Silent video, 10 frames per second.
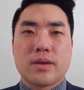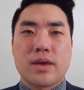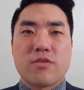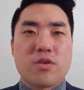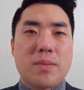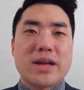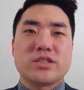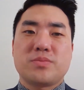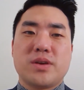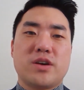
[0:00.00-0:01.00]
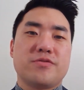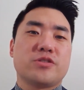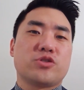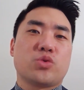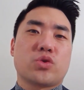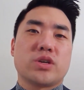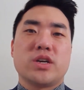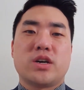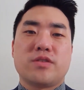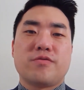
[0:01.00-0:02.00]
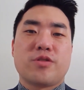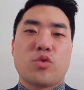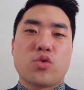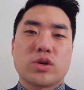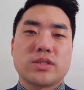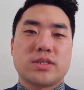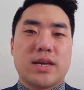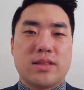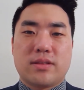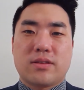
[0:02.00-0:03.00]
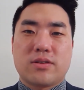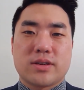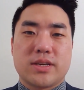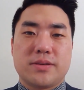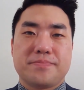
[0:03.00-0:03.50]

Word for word: It reminds me of the story of the horse and the donkey.